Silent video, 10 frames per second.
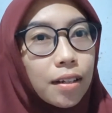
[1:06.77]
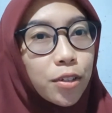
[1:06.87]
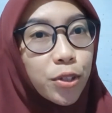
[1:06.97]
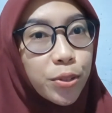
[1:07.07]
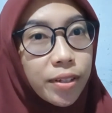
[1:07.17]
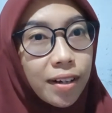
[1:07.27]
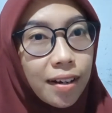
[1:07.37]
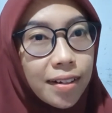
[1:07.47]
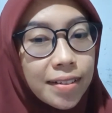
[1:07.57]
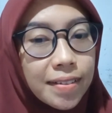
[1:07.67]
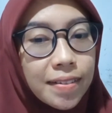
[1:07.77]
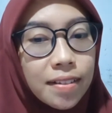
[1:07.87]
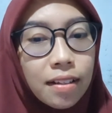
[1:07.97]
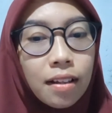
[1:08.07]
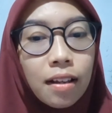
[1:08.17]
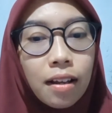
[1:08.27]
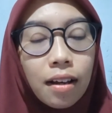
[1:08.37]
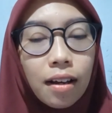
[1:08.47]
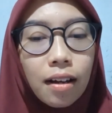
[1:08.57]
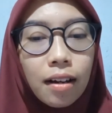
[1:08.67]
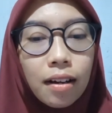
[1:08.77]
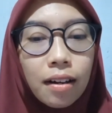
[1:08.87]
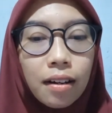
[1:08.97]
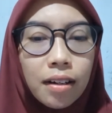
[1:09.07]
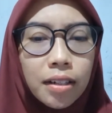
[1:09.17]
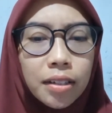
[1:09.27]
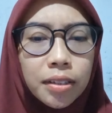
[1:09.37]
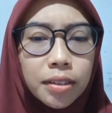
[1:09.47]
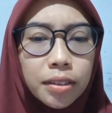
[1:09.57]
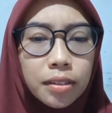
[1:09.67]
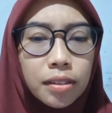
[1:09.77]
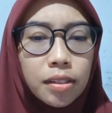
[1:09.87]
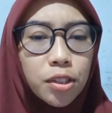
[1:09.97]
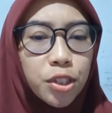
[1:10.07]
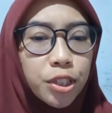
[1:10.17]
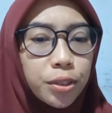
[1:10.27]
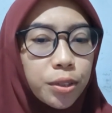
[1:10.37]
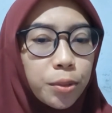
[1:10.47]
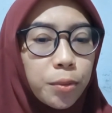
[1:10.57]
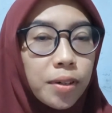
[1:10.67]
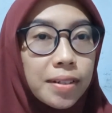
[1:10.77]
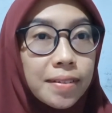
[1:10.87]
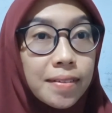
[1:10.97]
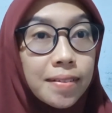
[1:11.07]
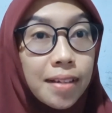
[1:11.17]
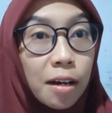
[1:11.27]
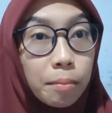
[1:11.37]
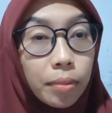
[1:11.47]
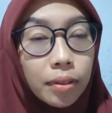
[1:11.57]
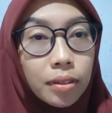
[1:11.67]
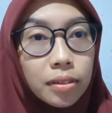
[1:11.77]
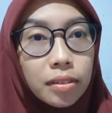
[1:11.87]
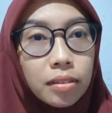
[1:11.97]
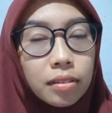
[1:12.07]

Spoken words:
Do you guys, do you know what is the temple?